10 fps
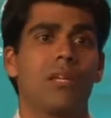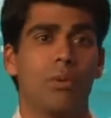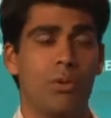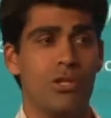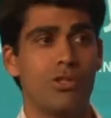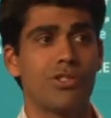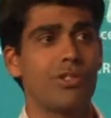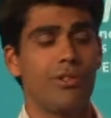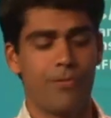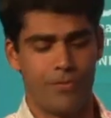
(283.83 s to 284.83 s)
but we just
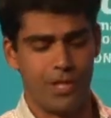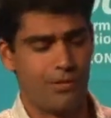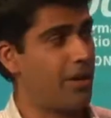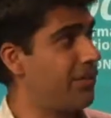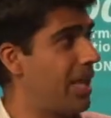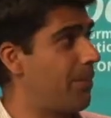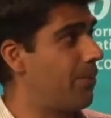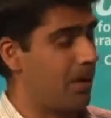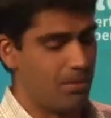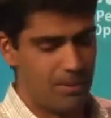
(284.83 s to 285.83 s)
couldn't figure out that
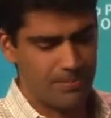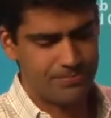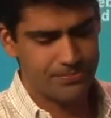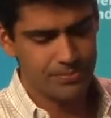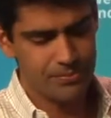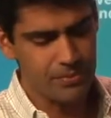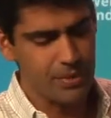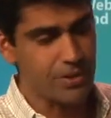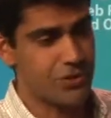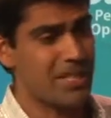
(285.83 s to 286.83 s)
problem.
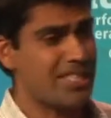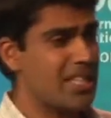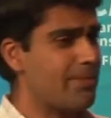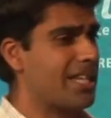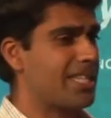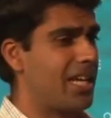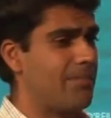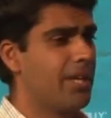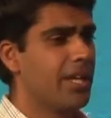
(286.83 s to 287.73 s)
So that's the end of my time.